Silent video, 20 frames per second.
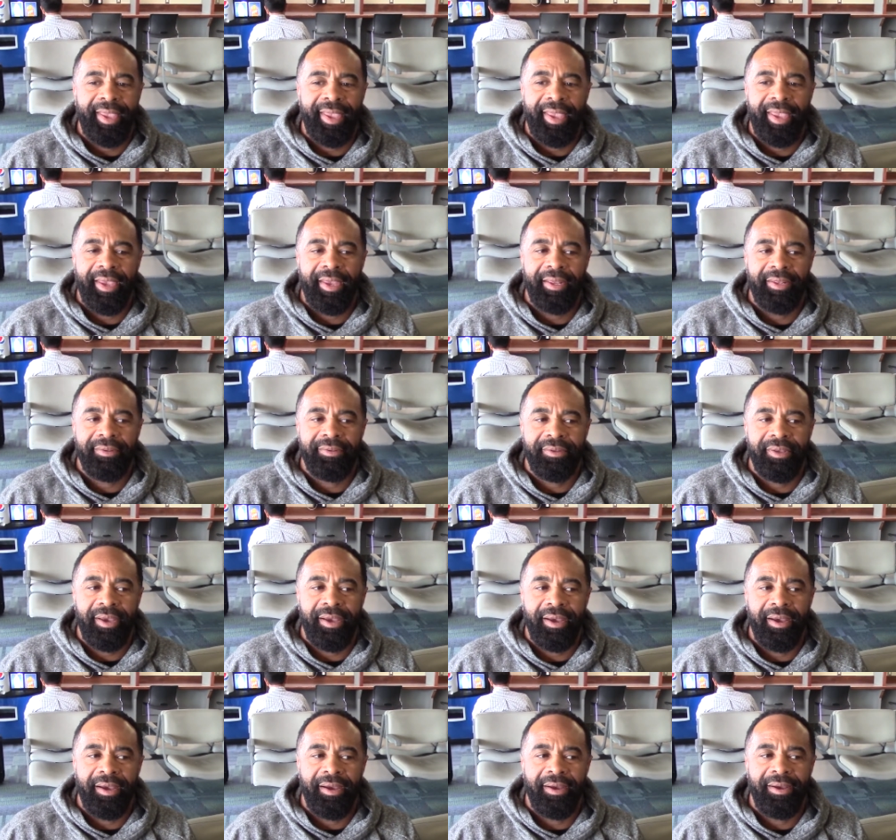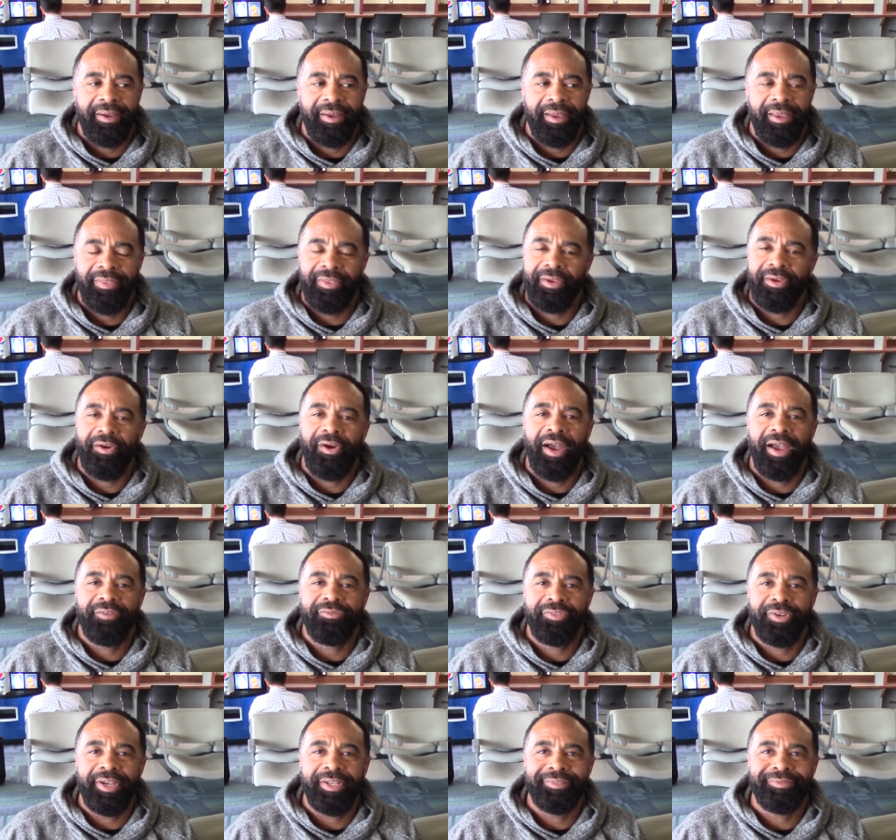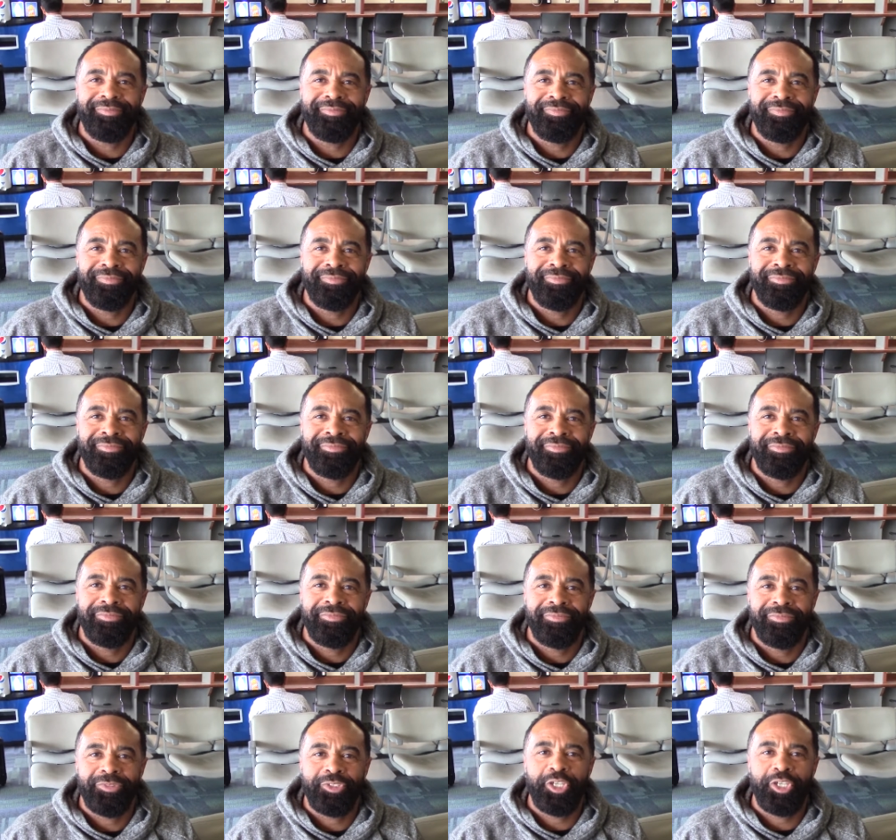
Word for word: and, uh, and then go have fun. Fantastic.